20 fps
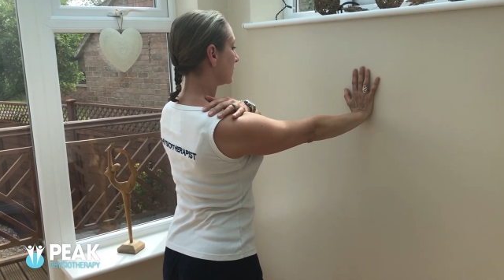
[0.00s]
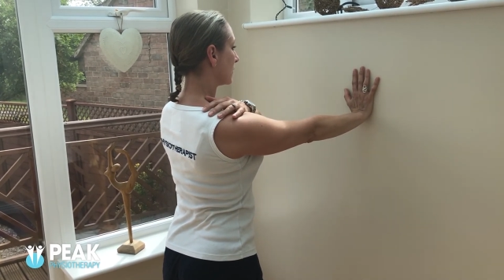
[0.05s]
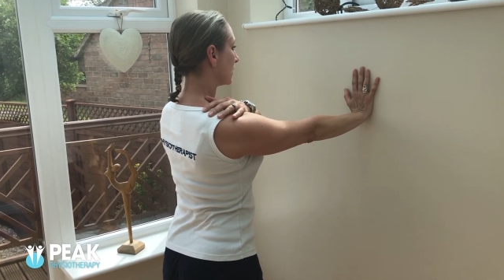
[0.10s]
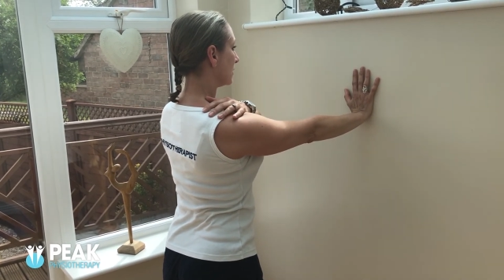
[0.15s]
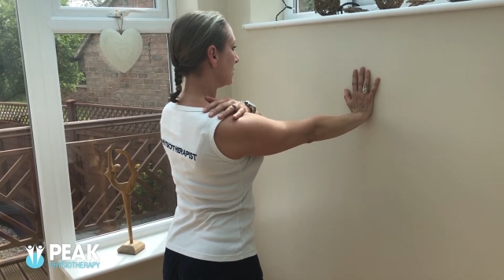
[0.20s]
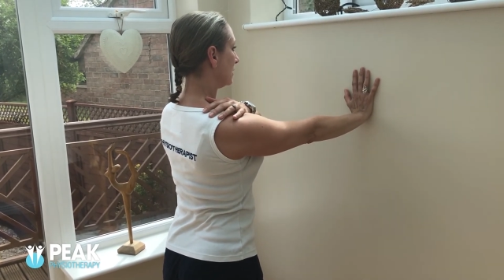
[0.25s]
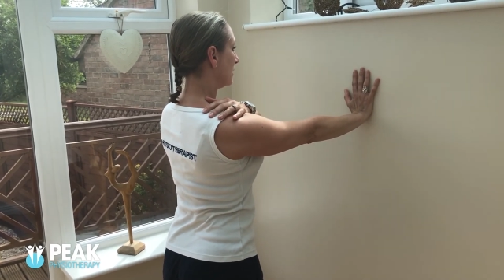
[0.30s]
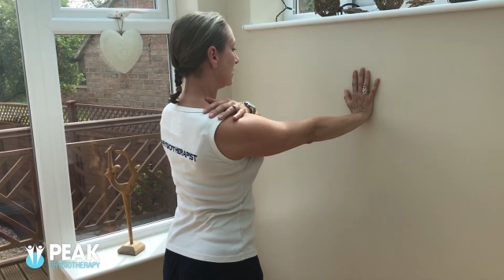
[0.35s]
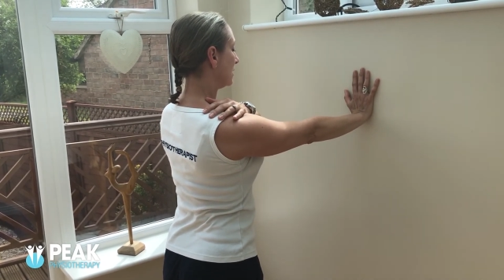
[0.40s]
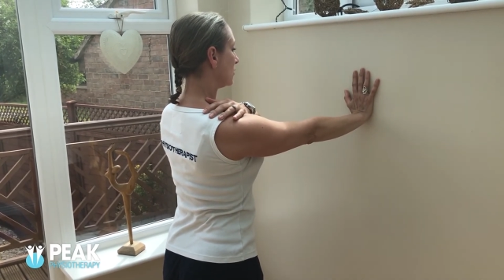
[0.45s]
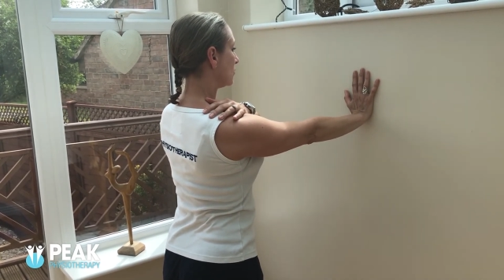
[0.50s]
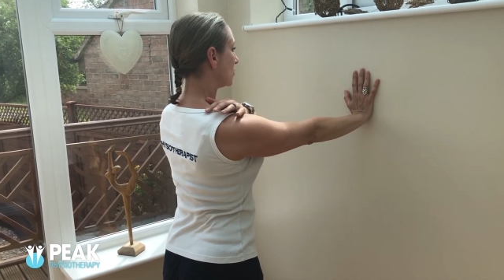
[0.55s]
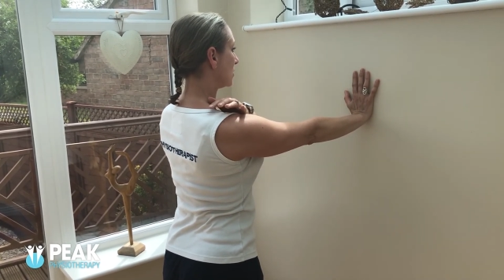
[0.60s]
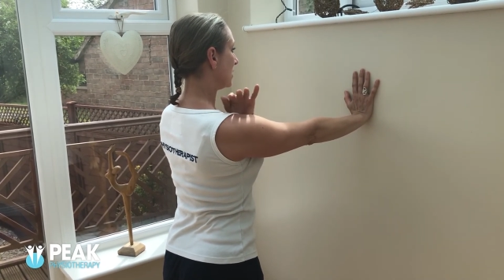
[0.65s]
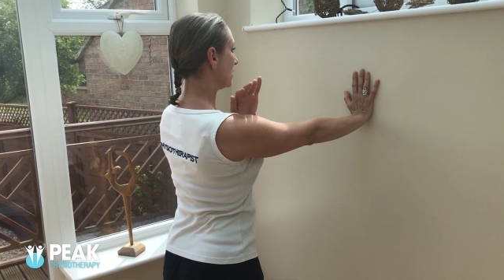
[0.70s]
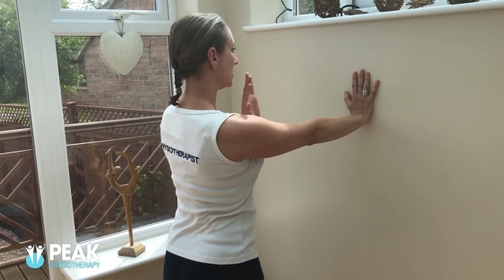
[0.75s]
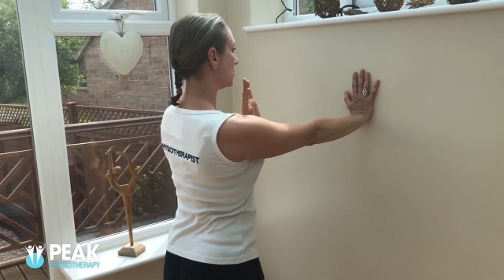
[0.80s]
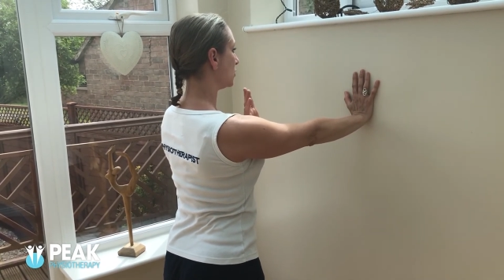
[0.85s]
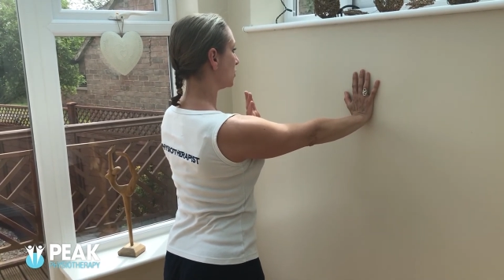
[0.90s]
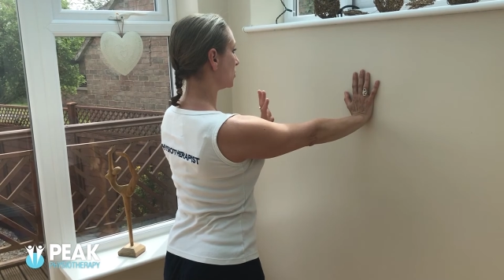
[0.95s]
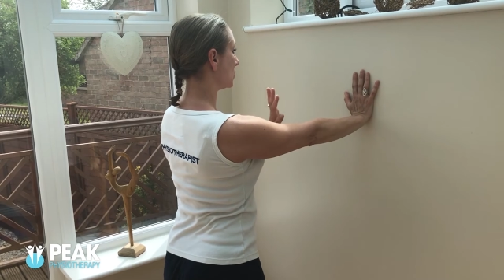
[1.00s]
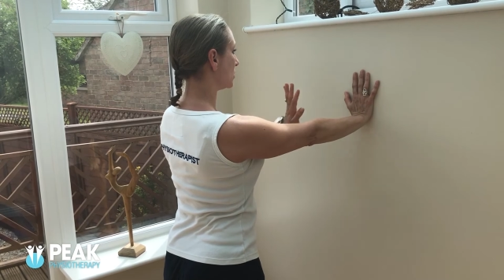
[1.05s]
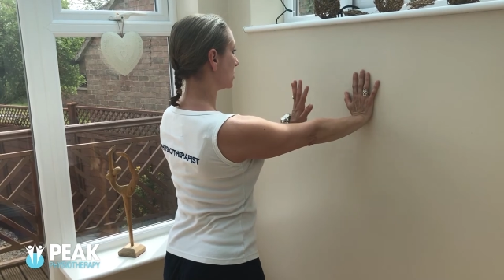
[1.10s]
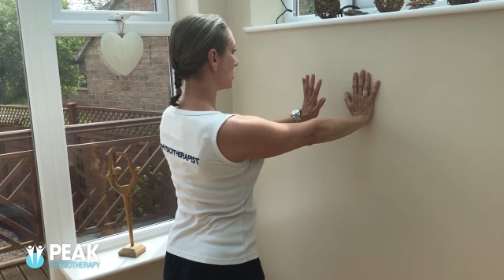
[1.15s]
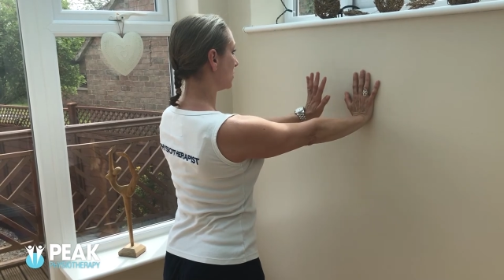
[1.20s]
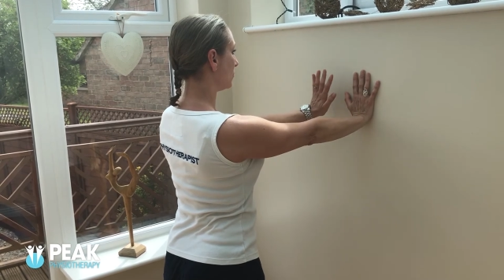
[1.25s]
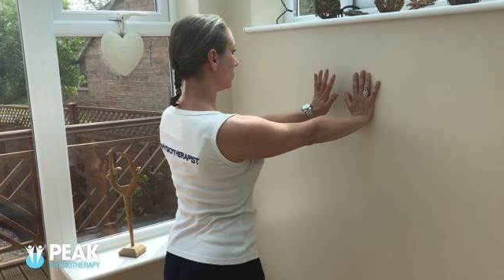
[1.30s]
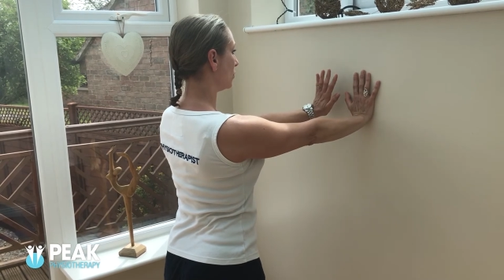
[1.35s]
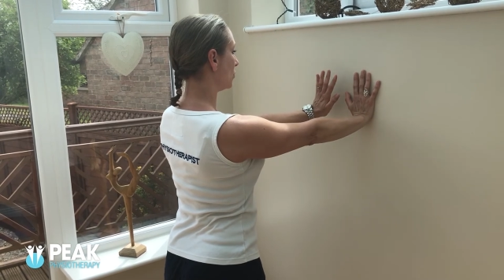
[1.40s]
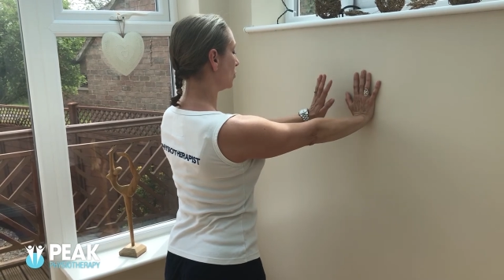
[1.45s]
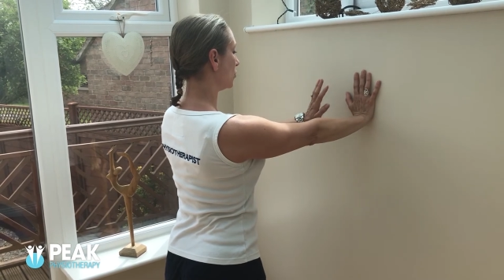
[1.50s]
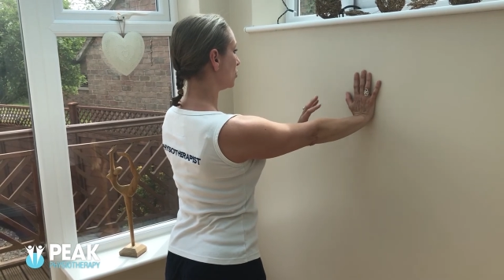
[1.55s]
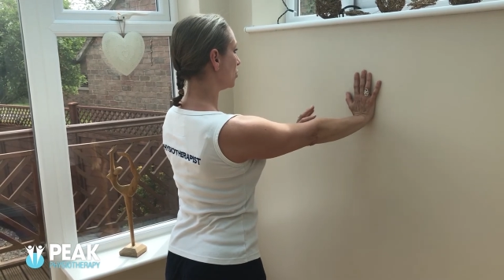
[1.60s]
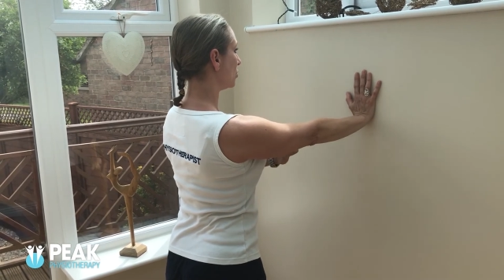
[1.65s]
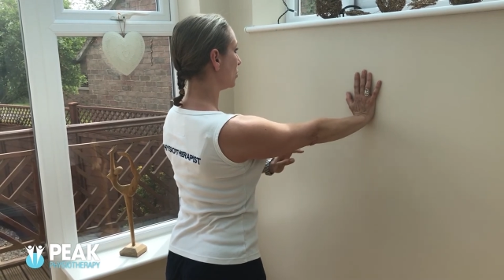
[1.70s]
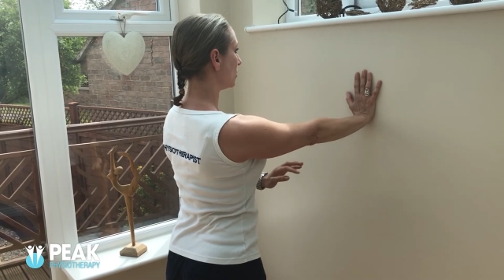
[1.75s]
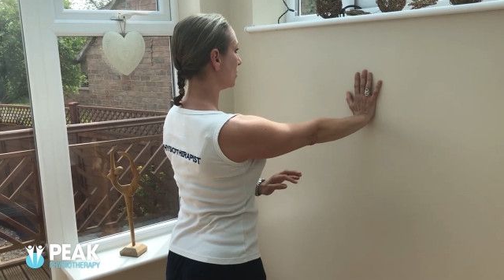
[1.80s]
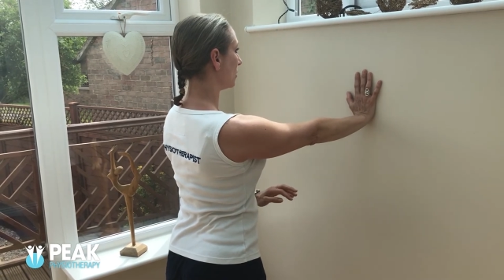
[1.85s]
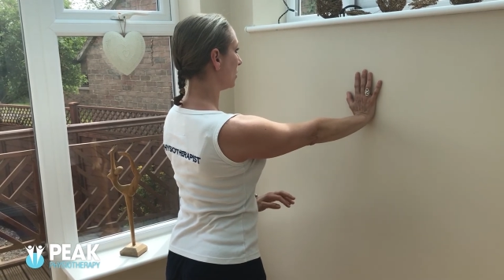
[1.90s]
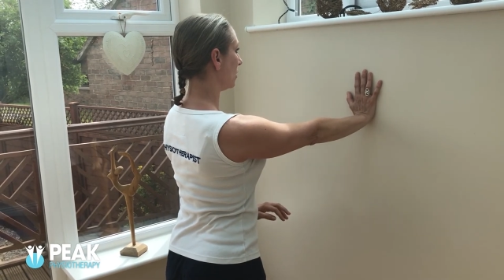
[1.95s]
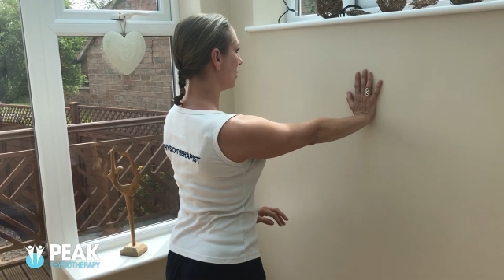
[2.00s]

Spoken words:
It literally is just a push